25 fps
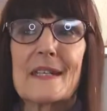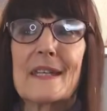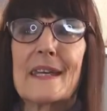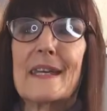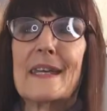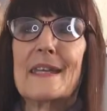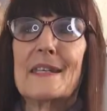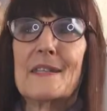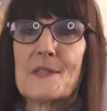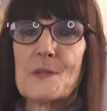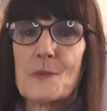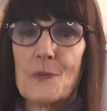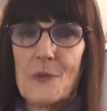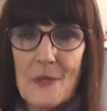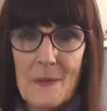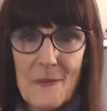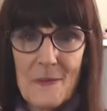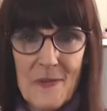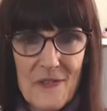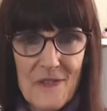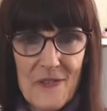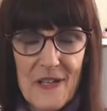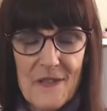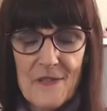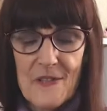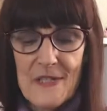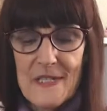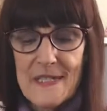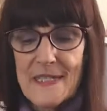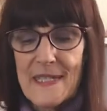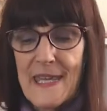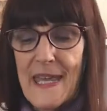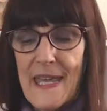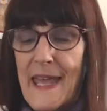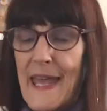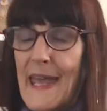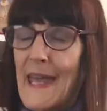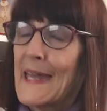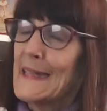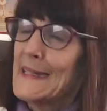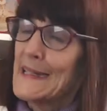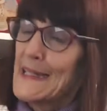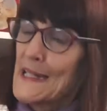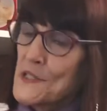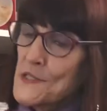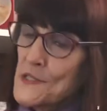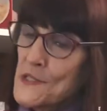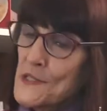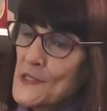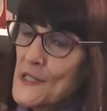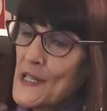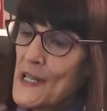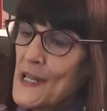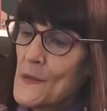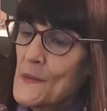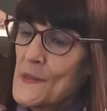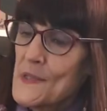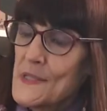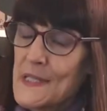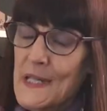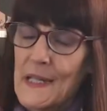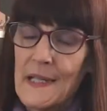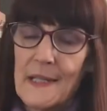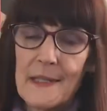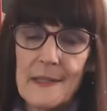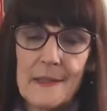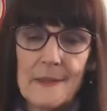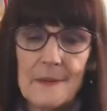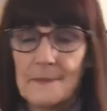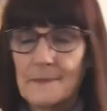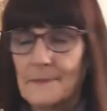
And it's one of my favorites. And yesterday I was kind of,